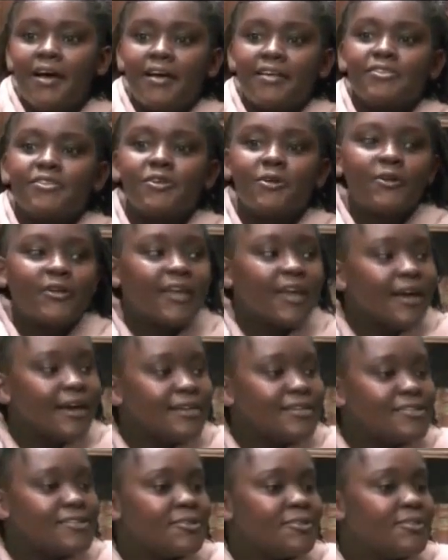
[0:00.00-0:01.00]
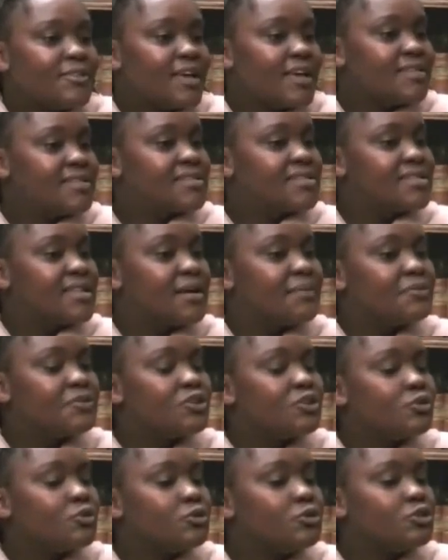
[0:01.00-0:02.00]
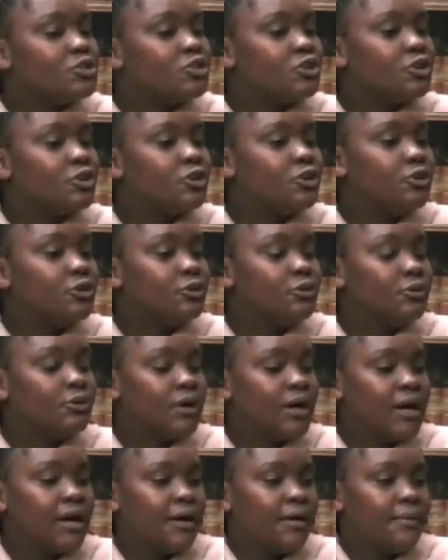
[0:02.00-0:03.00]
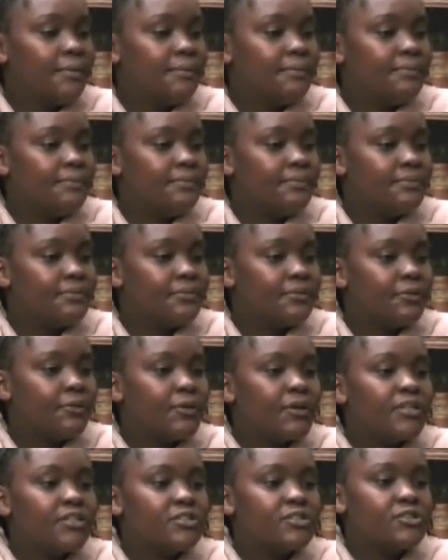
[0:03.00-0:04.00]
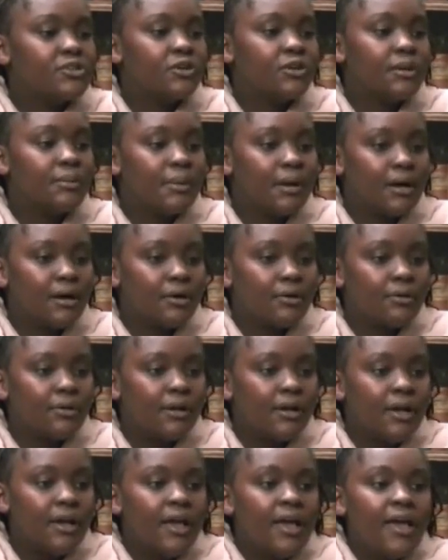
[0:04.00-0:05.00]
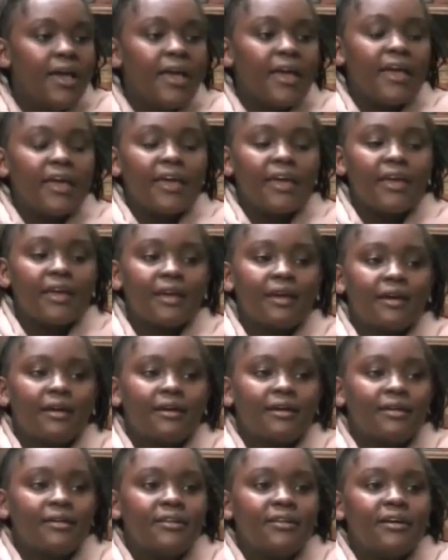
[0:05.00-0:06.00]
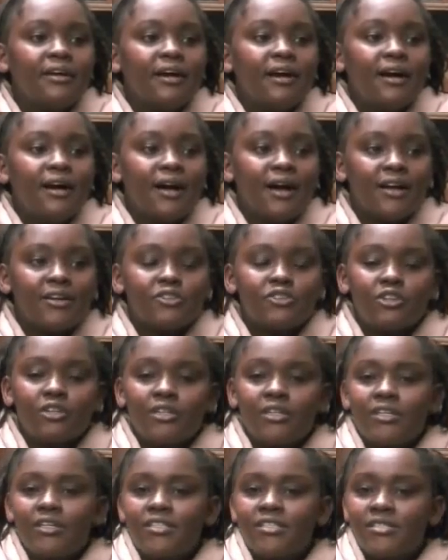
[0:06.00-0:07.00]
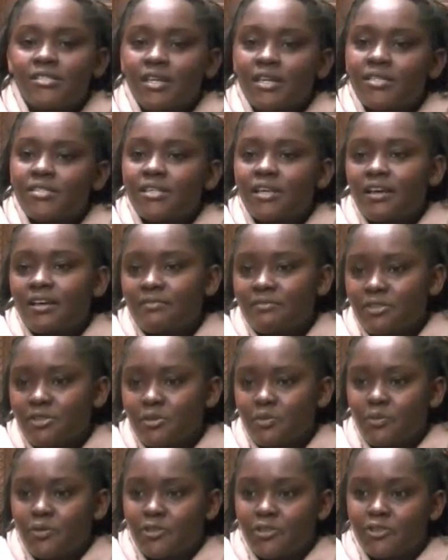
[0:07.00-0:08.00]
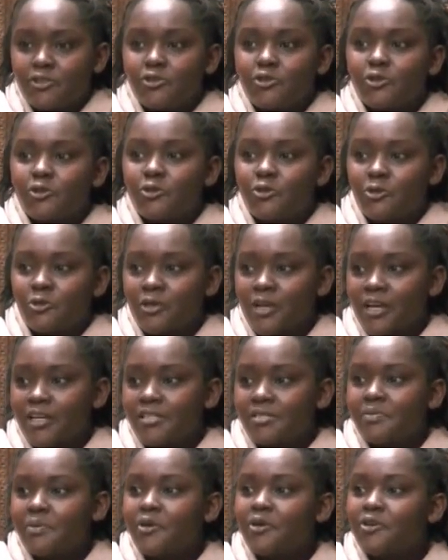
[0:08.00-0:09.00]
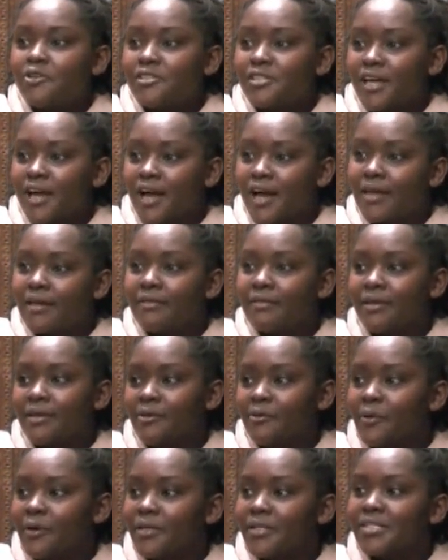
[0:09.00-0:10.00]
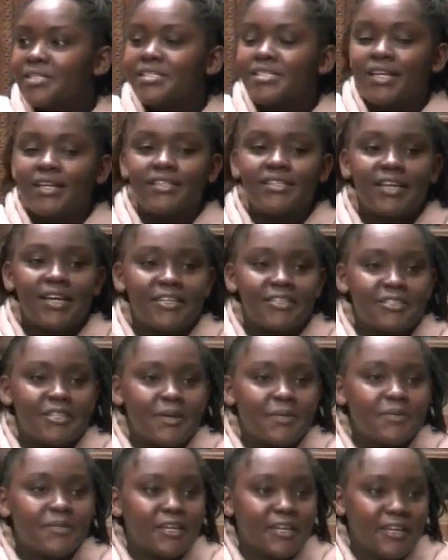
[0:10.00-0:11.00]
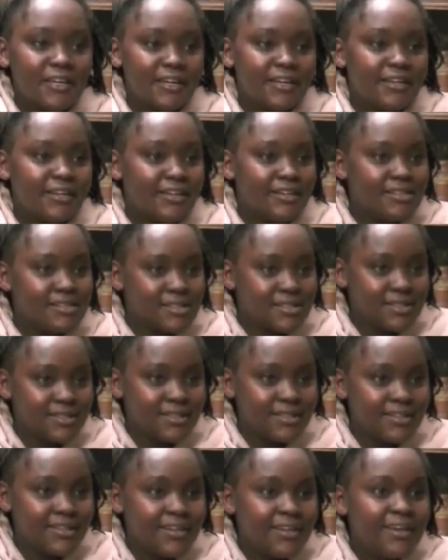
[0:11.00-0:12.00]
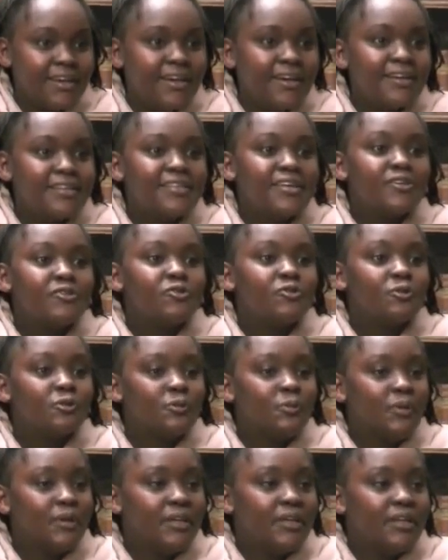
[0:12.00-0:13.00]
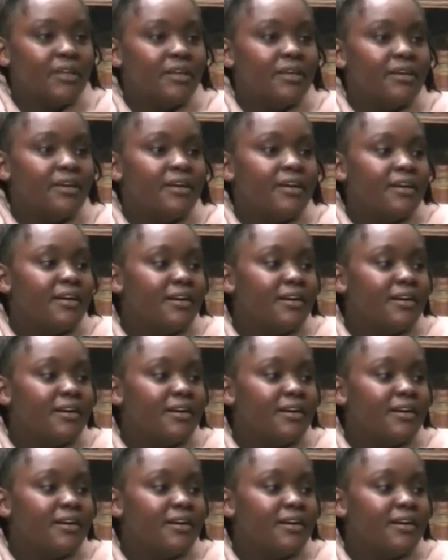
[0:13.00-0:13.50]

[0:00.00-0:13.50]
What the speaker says: And so yeah, so that snapshot would show you what it's all about. And actually, it's nice I have this opportunity to talk to you guys because I really want to start a chapter here in Eastern that would be